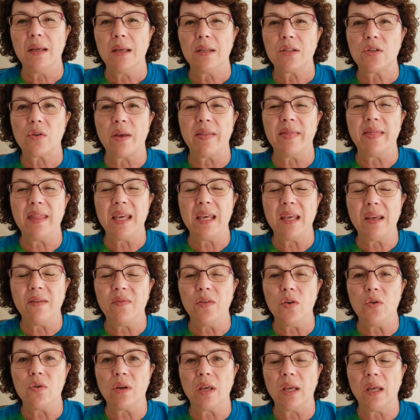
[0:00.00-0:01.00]
So I think if
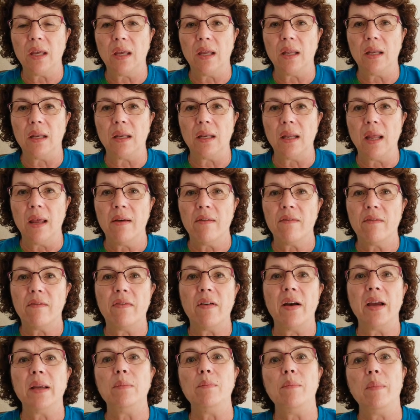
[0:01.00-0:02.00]
you can
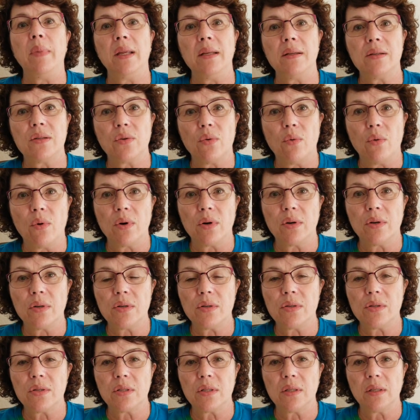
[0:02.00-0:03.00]
find
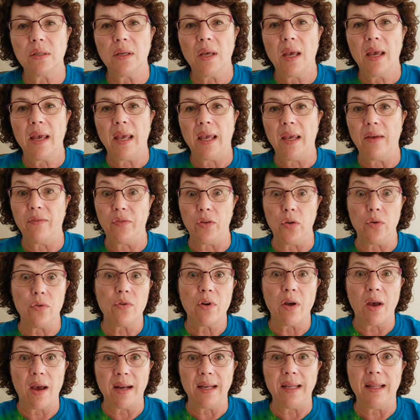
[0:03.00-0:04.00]
mentors if you're
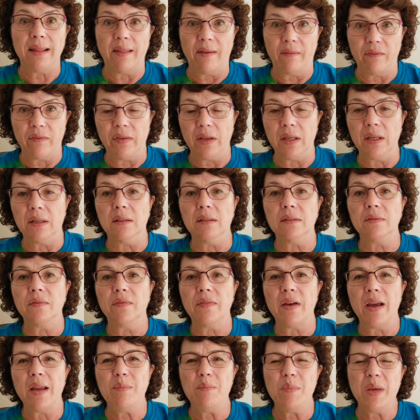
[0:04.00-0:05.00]
not in the field,
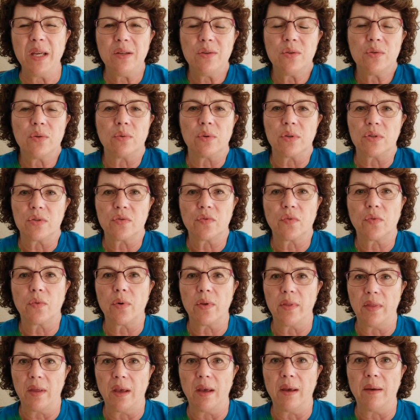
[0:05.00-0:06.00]
find mentors for
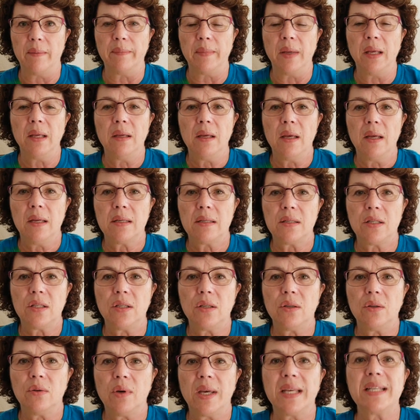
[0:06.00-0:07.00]
them
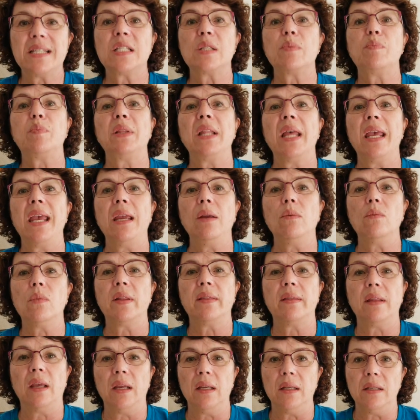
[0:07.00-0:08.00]
to explain
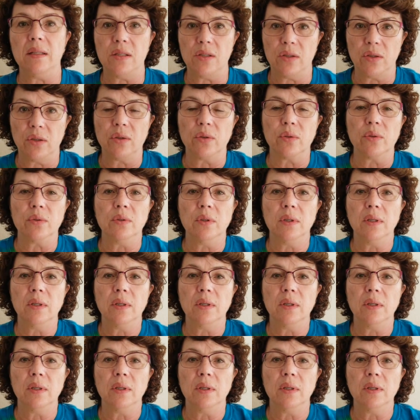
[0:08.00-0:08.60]
what they do.